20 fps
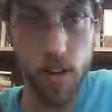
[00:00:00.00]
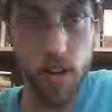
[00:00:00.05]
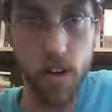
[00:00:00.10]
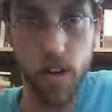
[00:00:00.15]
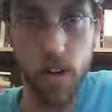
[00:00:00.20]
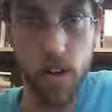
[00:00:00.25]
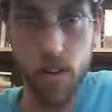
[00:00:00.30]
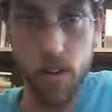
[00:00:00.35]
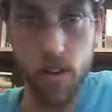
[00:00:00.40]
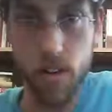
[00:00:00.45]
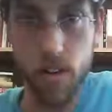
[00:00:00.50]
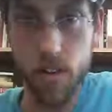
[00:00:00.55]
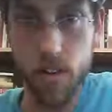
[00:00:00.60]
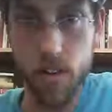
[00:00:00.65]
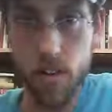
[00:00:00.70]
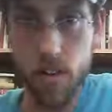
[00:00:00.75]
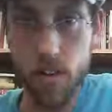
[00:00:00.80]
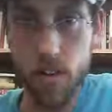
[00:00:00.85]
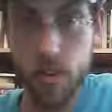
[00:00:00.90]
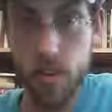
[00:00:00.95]
go.
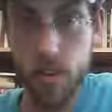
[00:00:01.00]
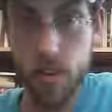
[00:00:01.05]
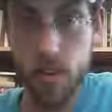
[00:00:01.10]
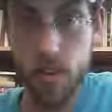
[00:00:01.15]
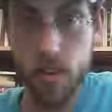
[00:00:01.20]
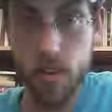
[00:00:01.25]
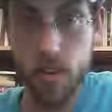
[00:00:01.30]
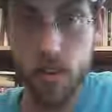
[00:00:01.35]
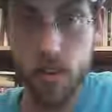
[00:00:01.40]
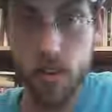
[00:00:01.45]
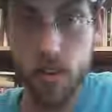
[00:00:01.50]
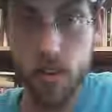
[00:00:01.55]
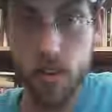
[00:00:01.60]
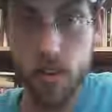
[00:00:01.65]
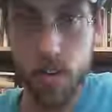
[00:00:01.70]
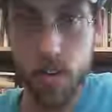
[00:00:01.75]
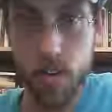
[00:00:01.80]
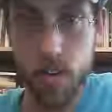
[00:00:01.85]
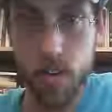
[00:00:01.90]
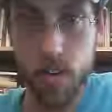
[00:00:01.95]

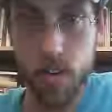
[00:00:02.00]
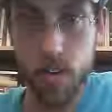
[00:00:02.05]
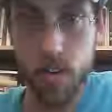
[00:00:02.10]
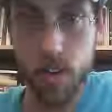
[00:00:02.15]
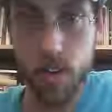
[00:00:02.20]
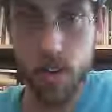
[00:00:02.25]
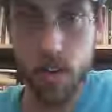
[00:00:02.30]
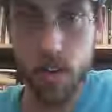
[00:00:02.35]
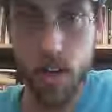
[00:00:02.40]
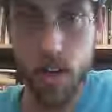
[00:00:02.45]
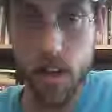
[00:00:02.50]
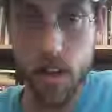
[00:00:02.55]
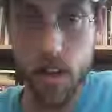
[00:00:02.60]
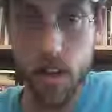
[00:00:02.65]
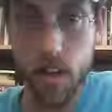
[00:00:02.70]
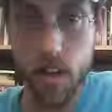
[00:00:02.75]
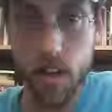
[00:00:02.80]
Just like that.